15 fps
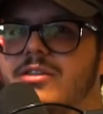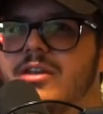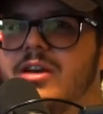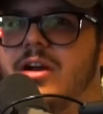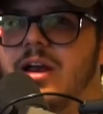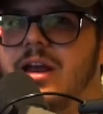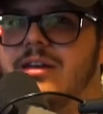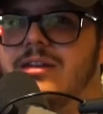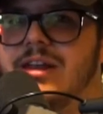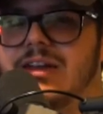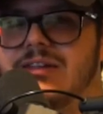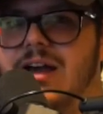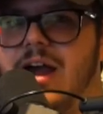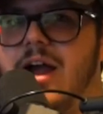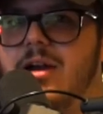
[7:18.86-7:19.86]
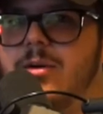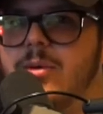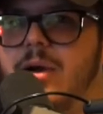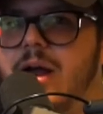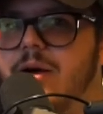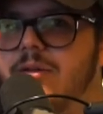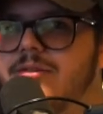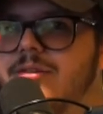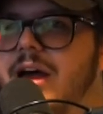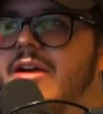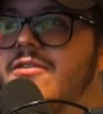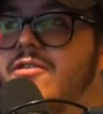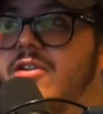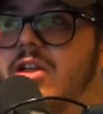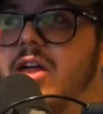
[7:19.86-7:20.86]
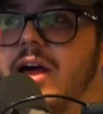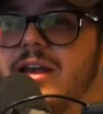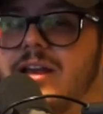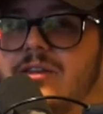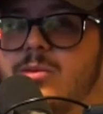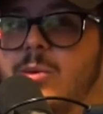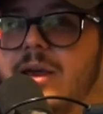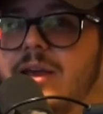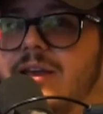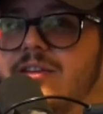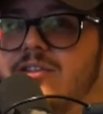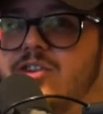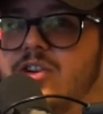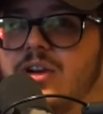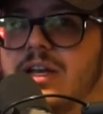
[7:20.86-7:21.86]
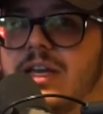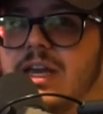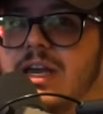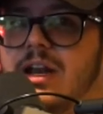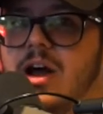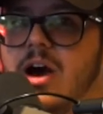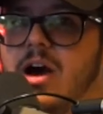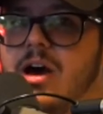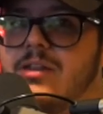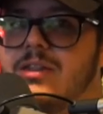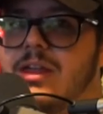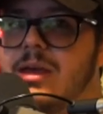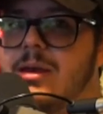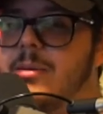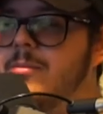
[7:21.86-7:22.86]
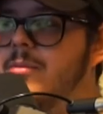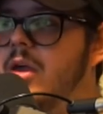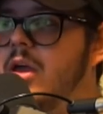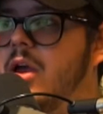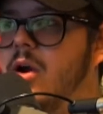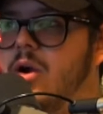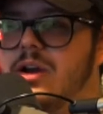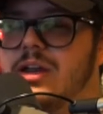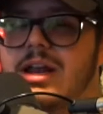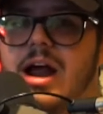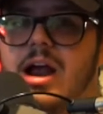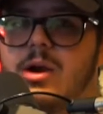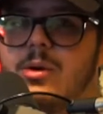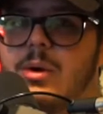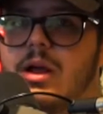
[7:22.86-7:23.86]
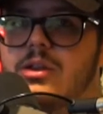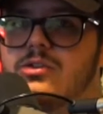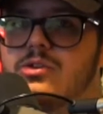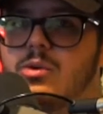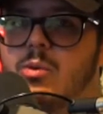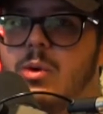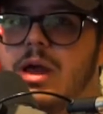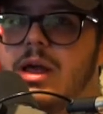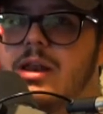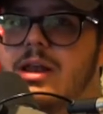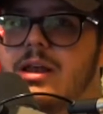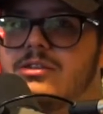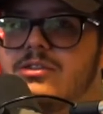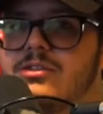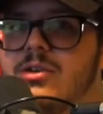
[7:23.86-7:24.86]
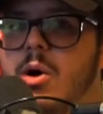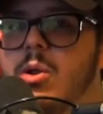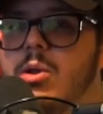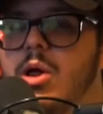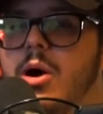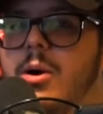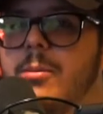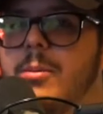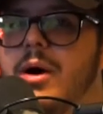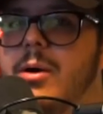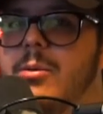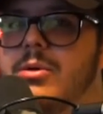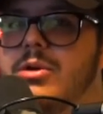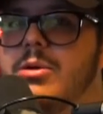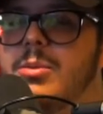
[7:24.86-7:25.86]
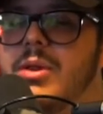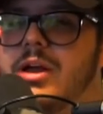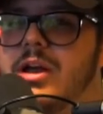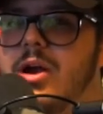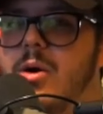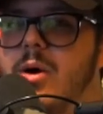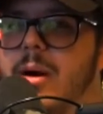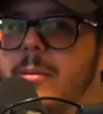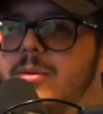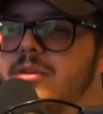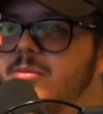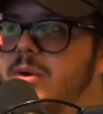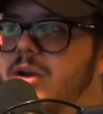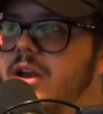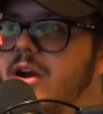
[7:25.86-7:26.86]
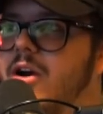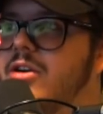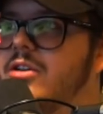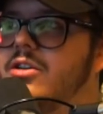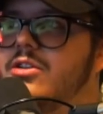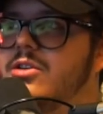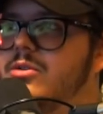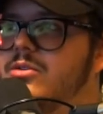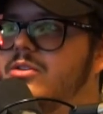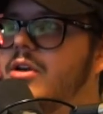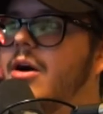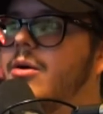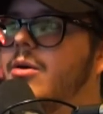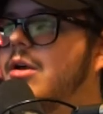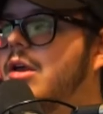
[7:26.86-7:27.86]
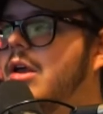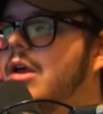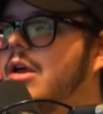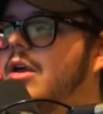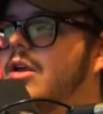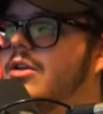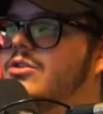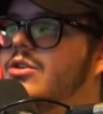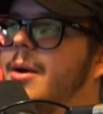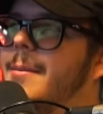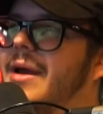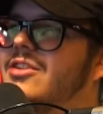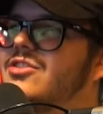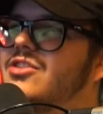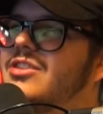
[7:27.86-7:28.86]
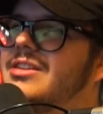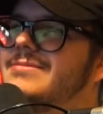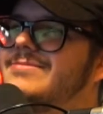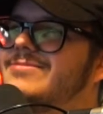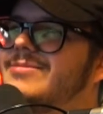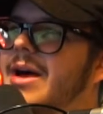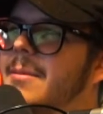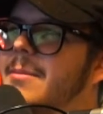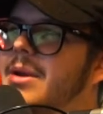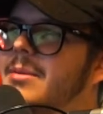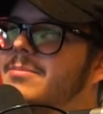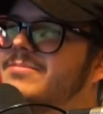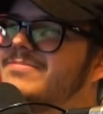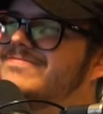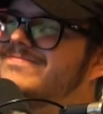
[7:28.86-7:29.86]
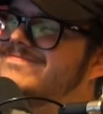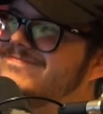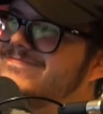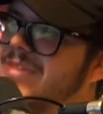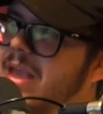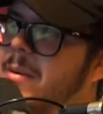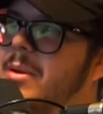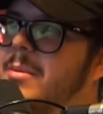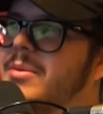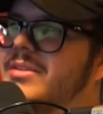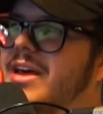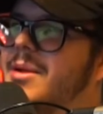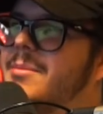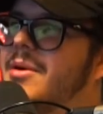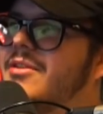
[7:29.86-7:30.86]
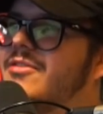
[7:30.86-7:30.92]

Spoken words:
there and get to higher rounds. I feel like it's way easier to get on them or get higher rounds when it's solo, but when you're playing co-op, it's pretty hard to do so. So I'm going to put that above